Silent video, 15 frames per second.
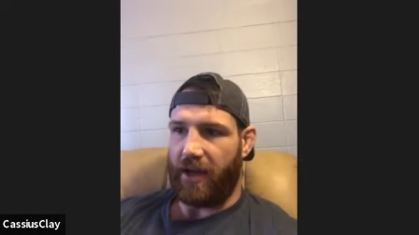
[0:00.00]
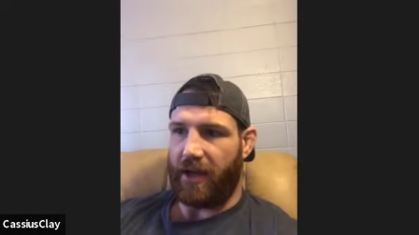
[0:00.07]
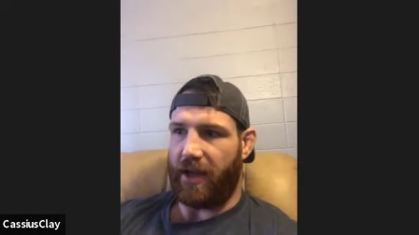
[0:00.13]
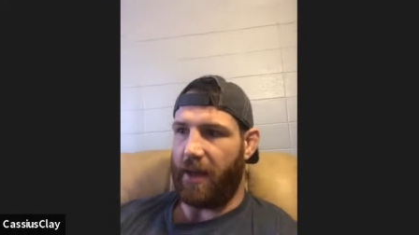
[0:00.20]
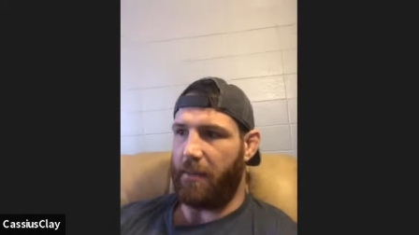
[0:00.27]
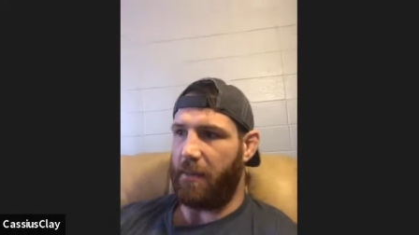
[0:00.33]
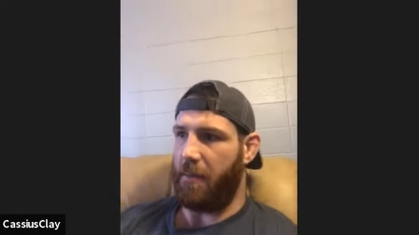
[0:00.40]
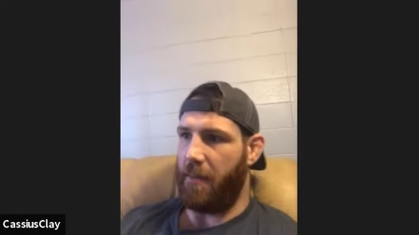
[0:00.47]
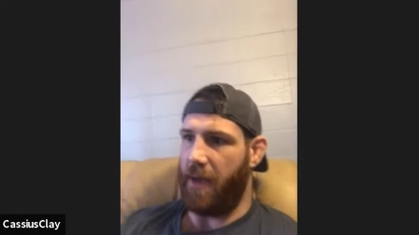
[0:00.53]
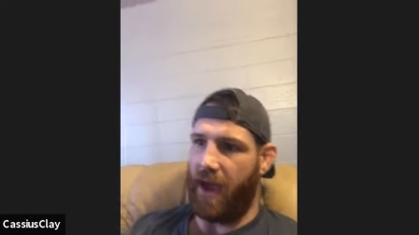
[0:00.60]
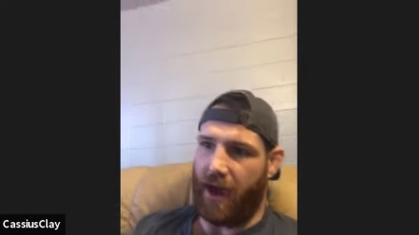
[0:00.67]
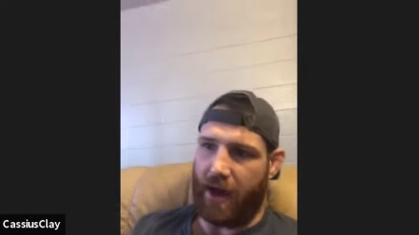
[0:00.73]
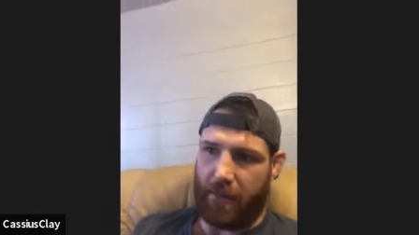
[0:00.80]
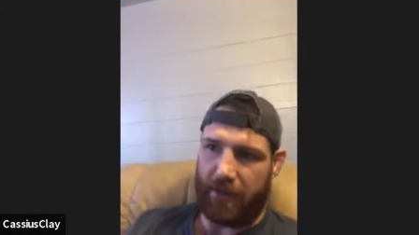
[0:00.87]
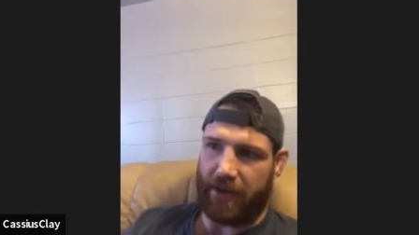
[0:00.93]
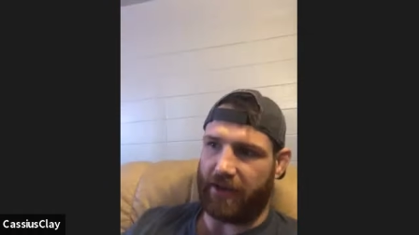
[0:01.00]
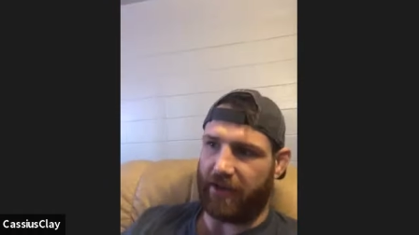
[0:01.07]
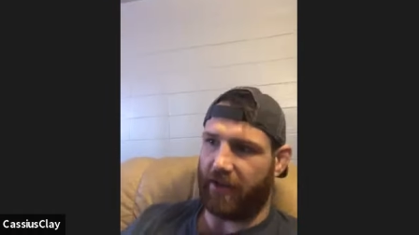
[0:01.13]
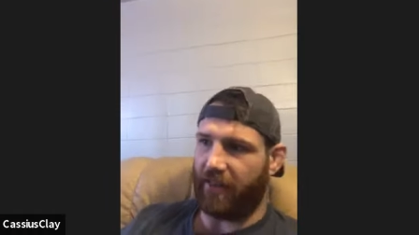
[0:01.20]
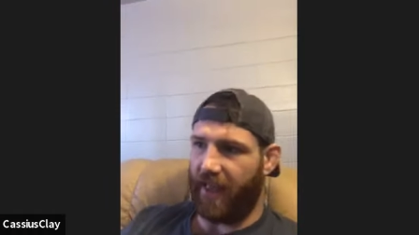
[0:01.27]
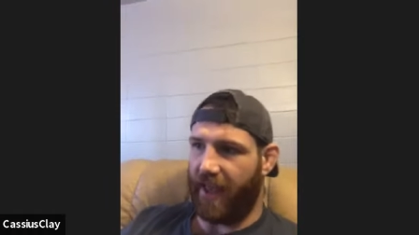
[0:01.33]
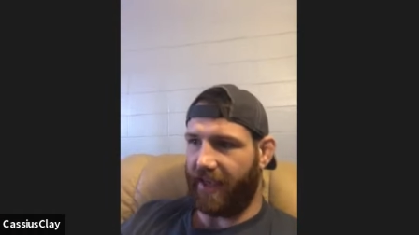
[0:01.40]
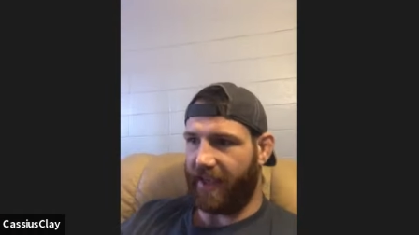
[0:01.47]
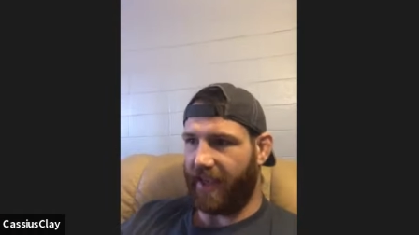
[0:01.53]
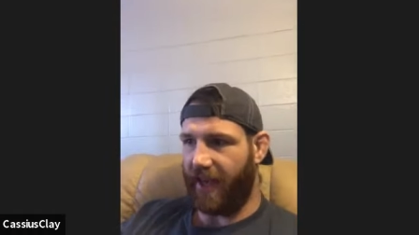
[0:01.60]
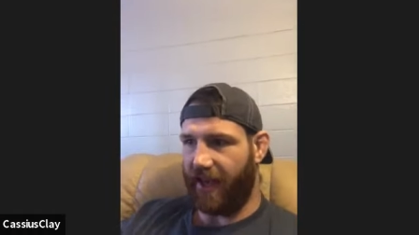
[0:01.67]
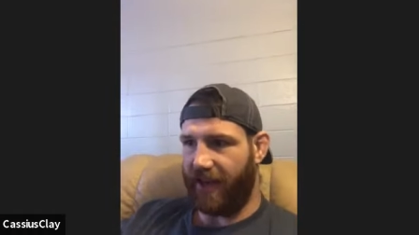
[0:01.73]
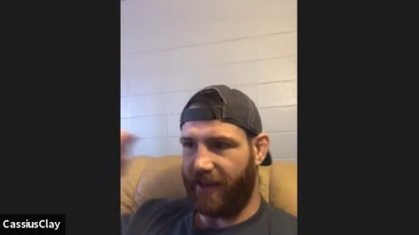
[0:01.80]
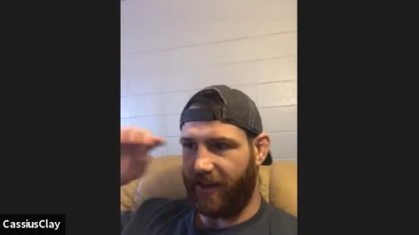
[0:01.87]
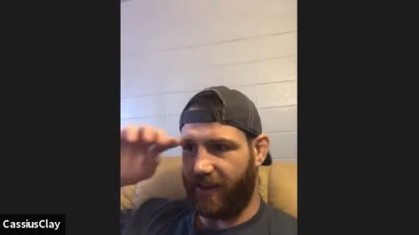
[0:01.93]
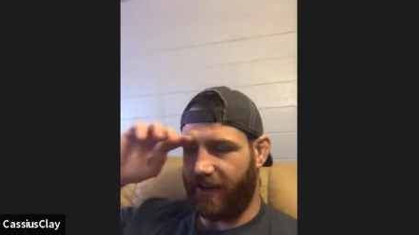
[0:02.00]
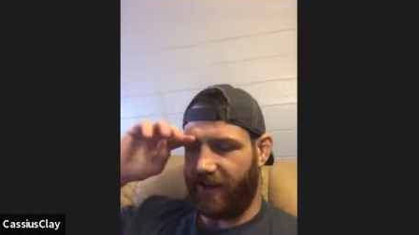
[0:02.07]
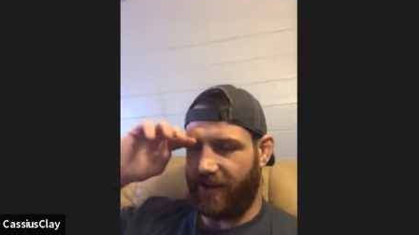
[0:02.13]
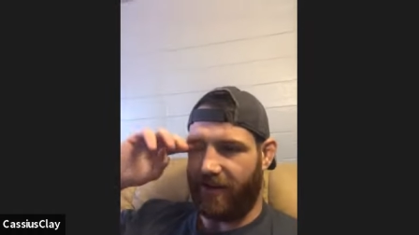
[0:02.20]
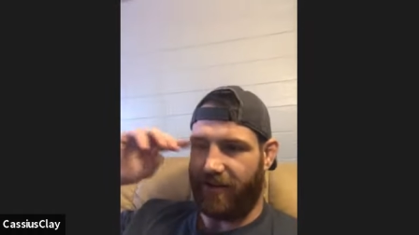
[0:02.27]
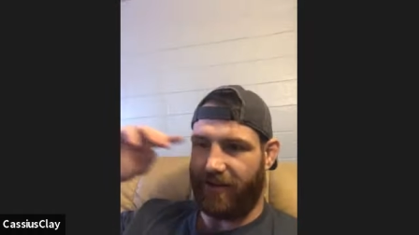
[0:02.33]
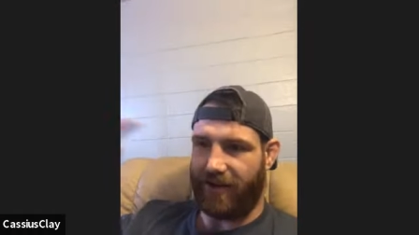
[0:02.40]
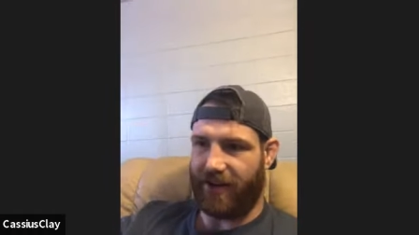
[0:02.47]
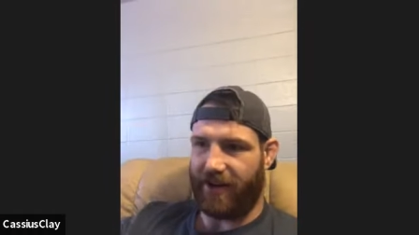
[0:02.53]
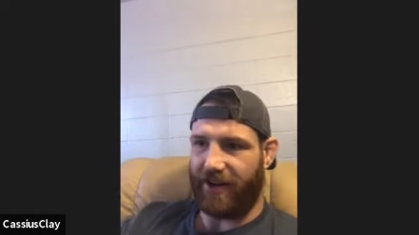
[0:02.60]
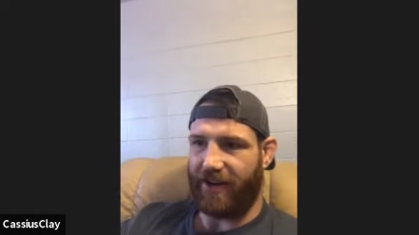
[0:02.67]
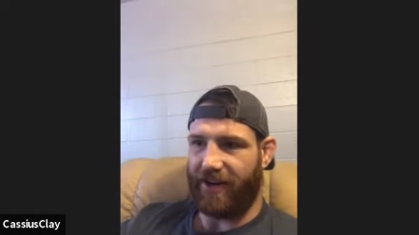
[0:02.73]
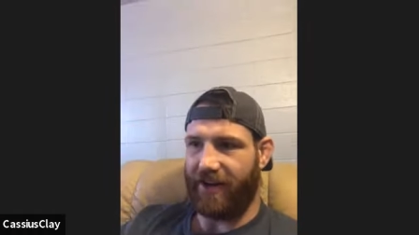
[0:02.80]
MMA, I'm eating a leg kick, you know, or